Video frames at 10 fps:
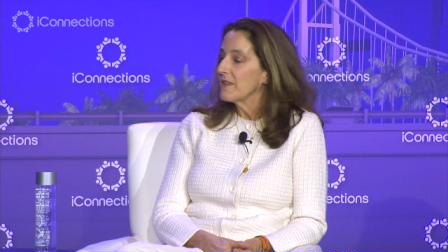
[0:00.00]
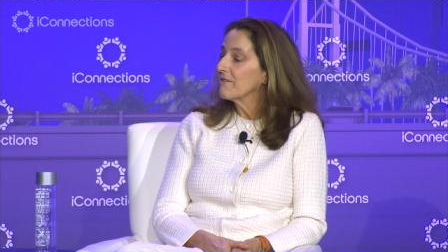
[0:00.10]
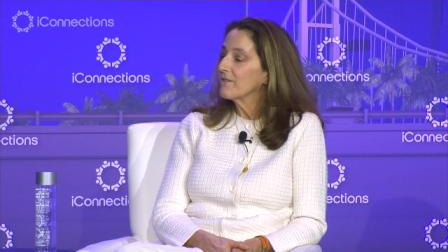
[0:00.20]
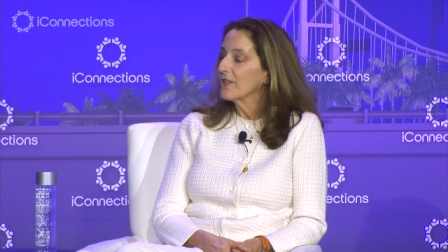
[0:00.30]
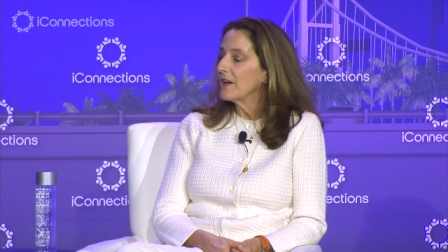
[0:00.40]
the,
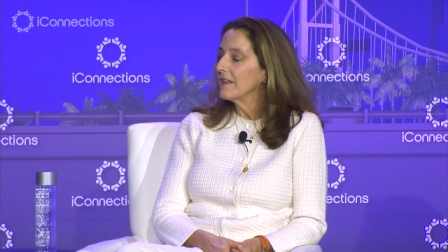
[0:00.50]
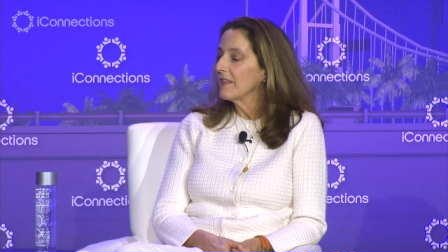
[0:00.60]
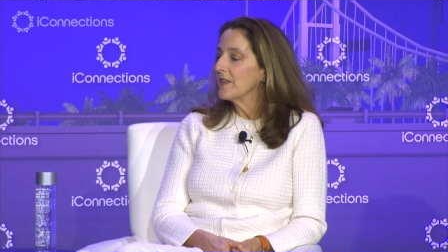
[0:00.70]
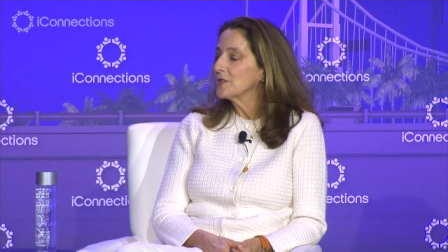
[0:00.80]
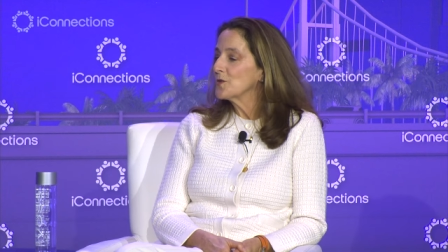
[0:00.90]
the,
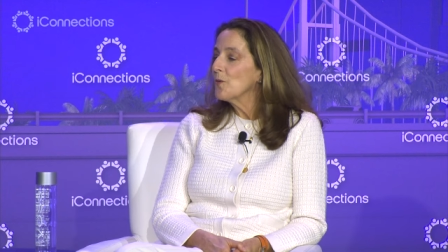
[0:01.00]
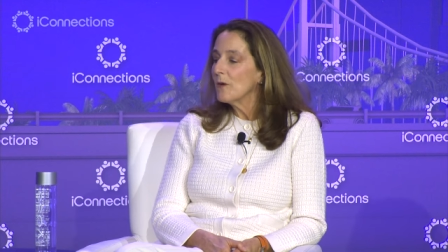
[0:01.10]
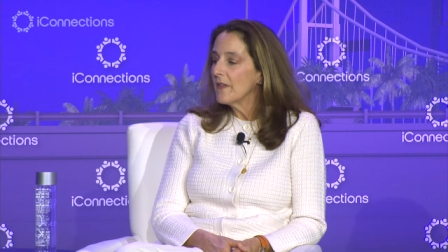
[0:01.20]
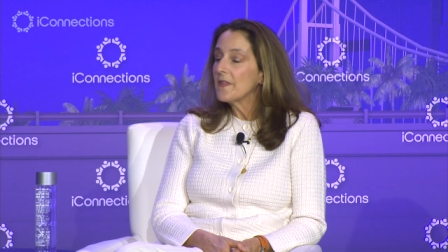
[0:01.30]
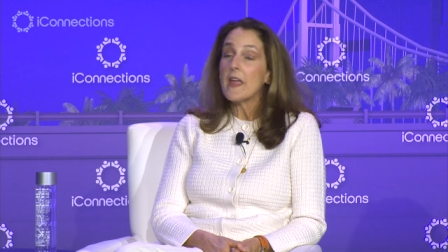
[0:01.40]
the,
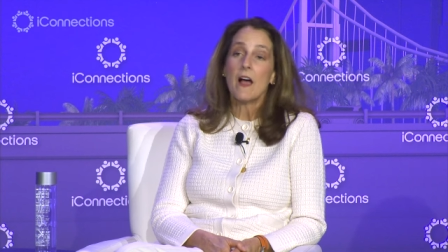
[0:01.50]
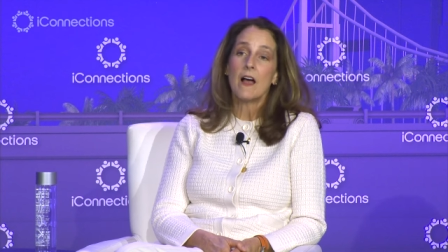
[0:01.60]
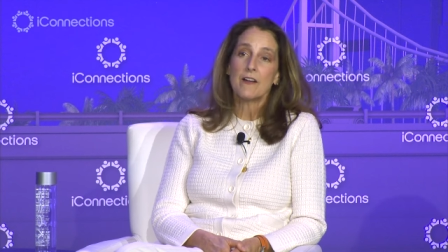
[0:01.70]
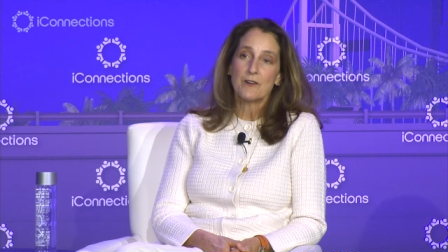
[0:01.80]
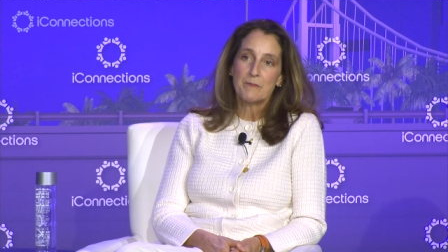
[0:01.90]
tool that they
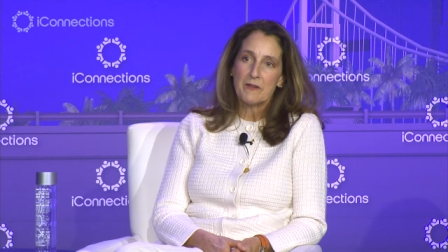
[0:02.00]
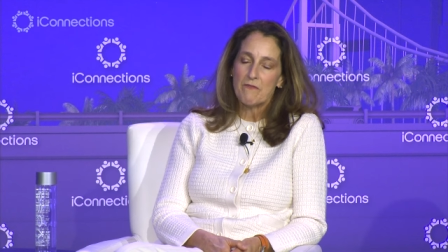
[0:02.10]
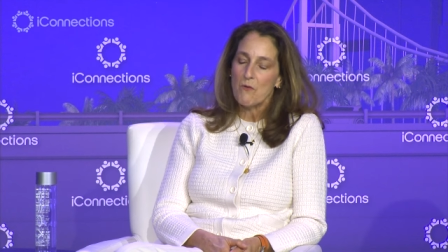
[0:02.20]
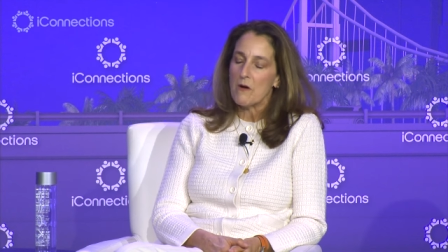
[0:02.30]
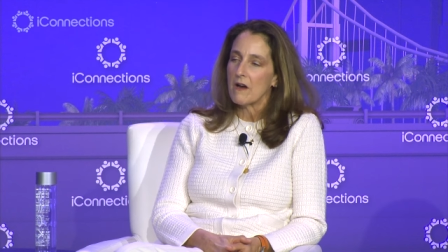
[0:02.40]
hired me
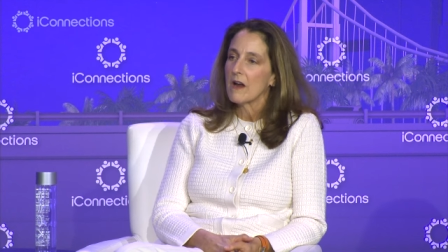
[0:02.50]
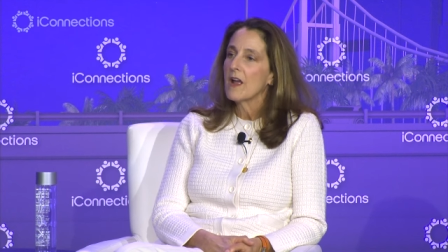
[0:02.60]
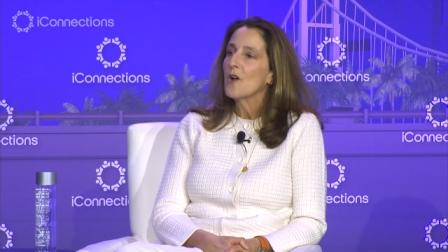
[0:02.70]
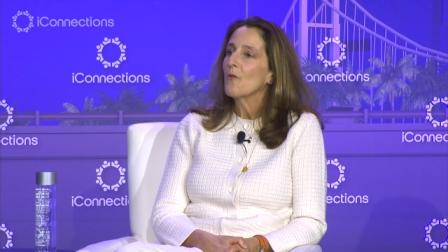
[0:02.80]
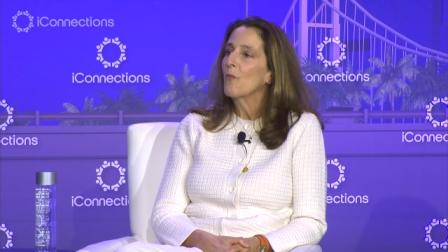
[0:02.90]
for
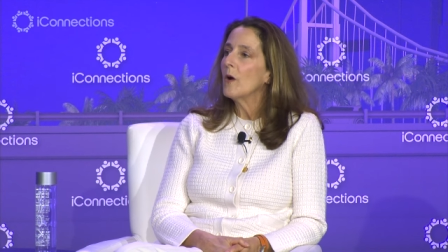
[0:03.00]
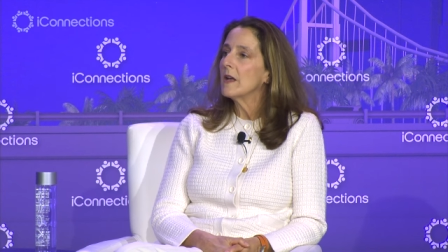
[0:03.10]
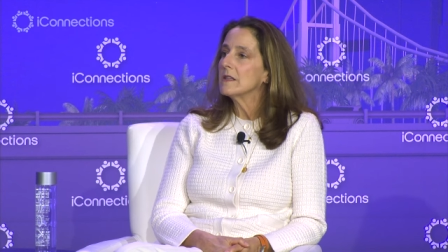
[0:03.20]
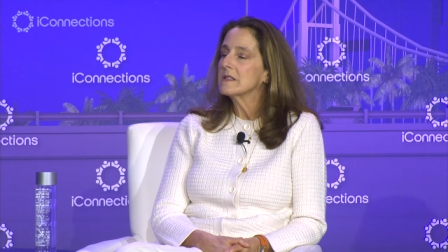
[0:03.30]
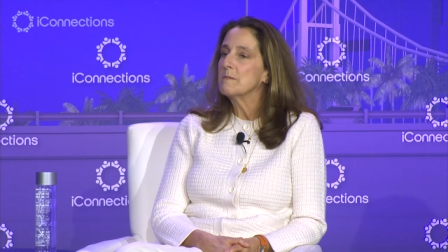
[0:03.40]

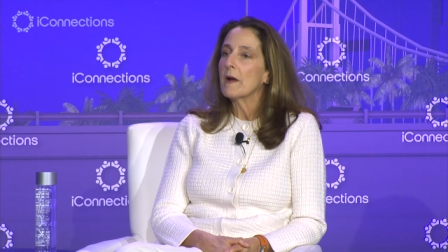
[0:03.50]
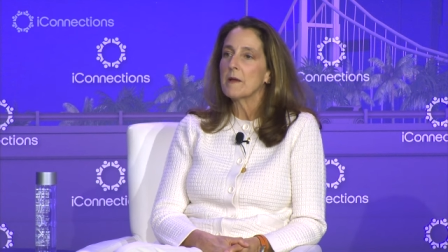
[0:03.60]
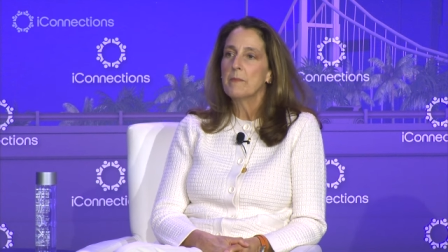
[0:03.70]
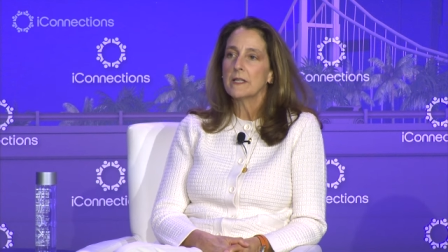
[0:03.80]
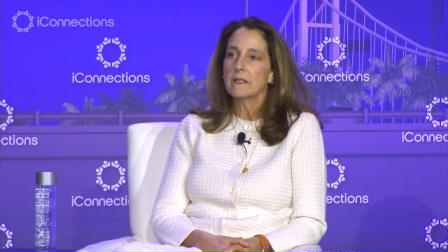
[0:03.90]
was my
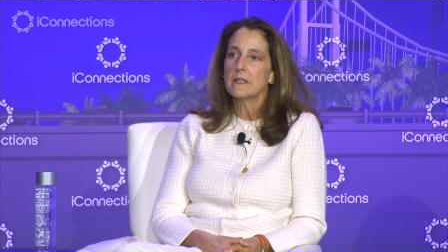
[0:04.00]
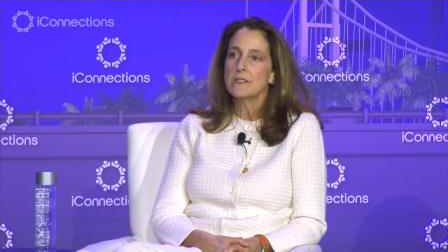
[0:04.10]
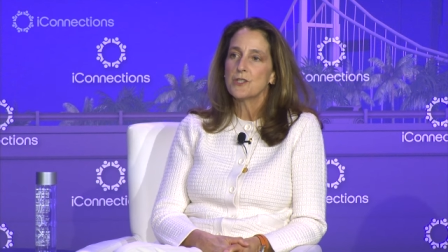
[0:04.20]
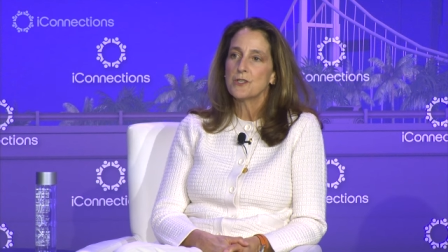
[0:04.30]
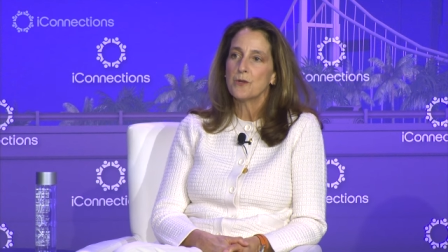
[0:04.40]
ability
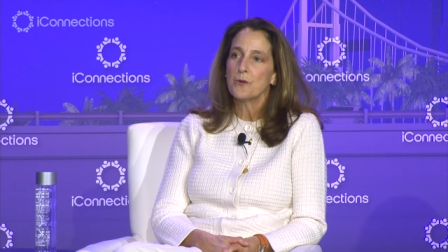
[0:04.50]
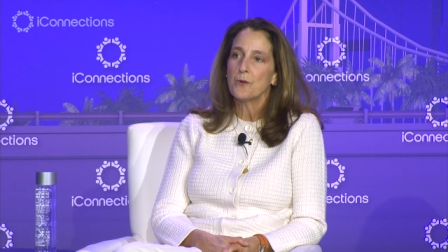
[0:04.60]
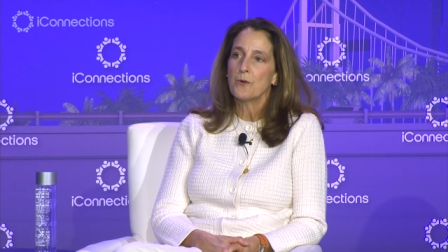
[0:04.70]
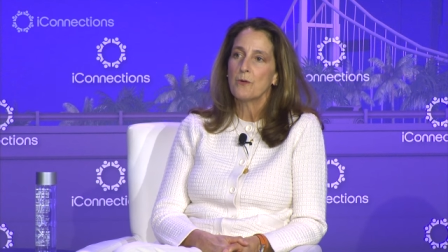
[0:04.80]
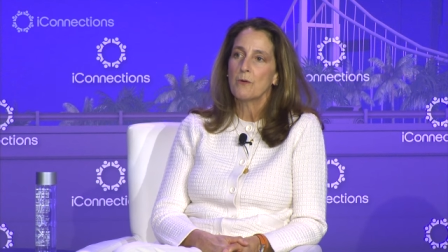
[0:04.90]

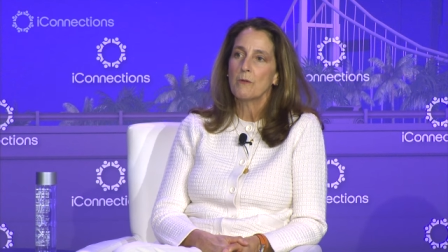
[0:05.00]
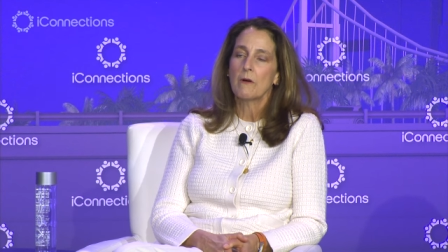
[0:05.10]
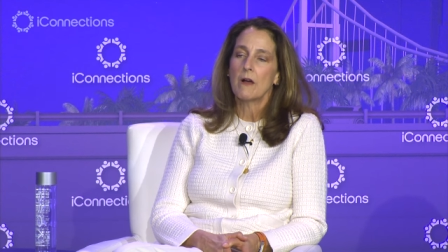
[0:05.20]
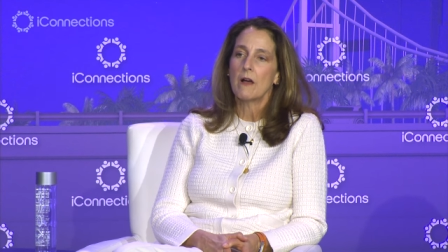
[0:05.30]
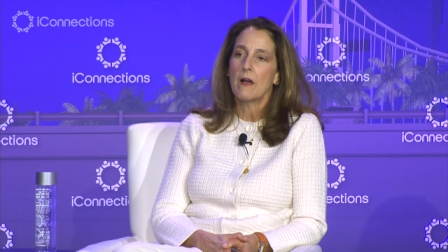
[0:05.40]
to
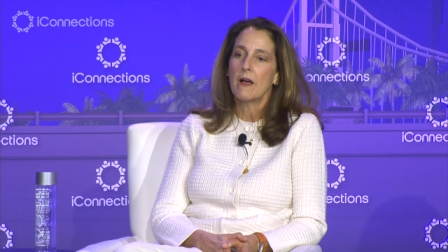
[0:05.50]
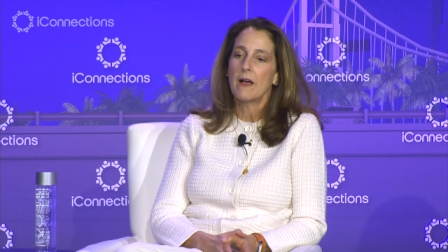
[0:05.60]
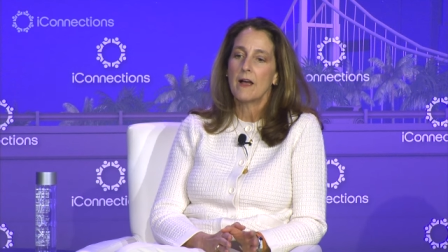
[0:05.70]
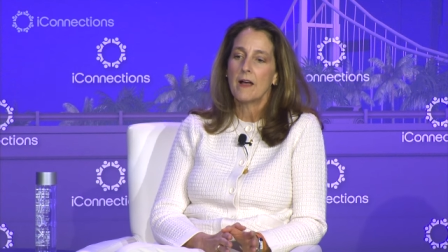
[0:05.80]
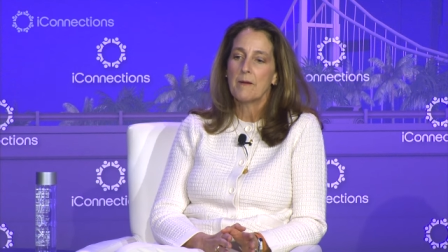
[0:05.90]

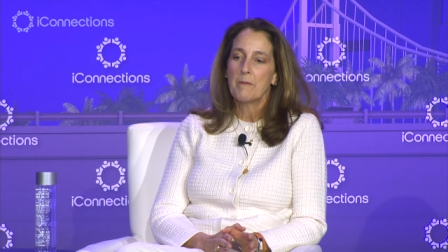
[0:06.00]
uh,